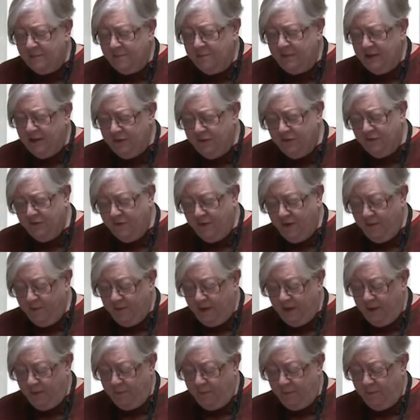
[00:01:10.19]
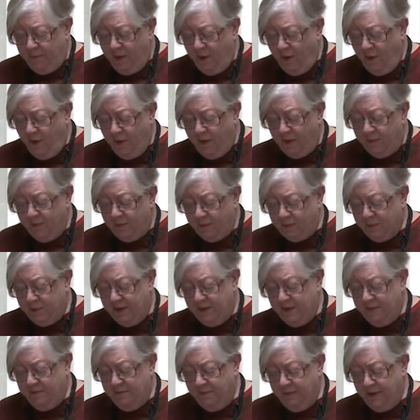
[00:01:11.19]
bit from a poem
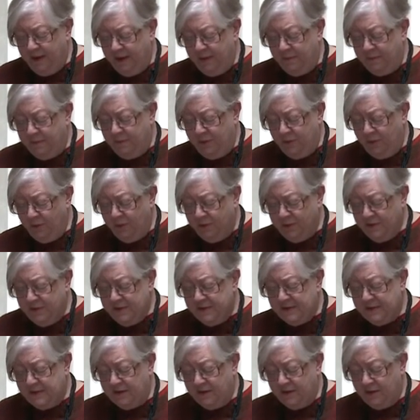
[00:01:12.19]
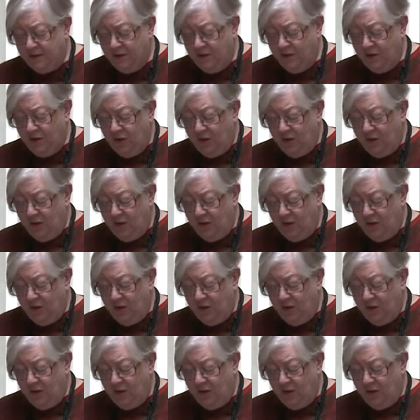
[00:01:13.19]
written by Bjornson,